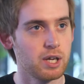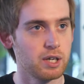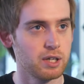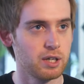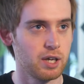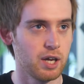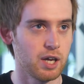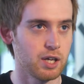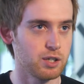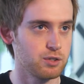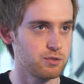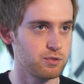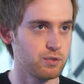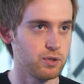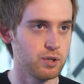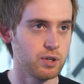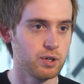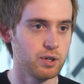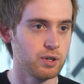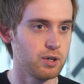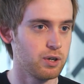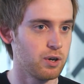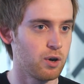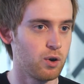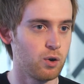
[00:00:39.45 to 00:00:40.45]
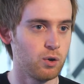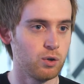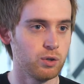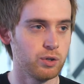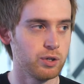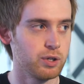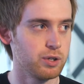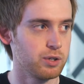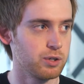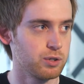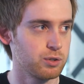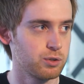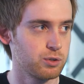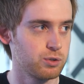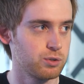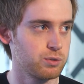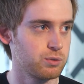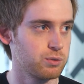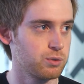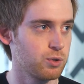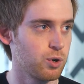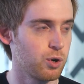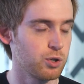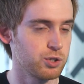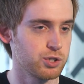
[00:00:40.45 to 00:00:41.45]
caters for all the
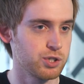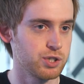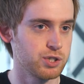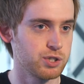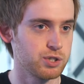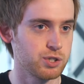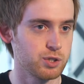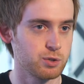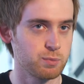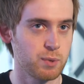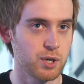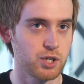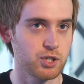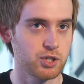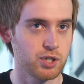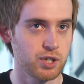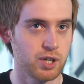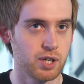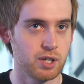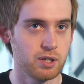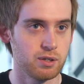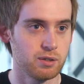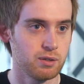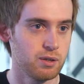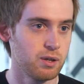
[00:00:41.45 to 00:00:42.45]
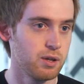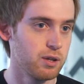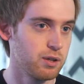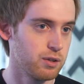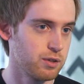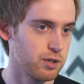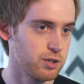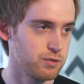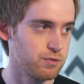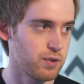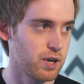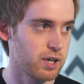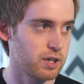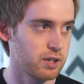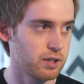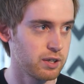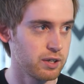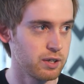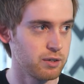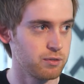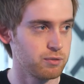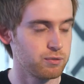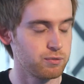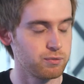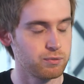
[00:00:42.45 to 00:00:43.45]
courses, especially in this
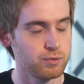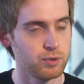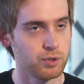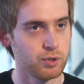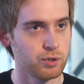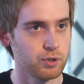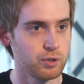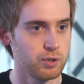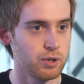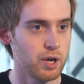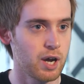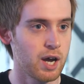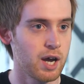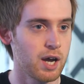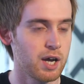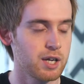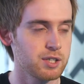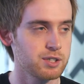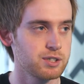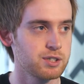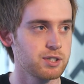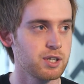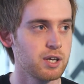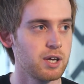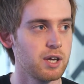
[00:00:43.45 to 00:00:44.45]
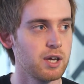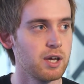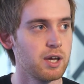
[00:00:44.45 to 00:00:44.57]
faculty of, you know, arts,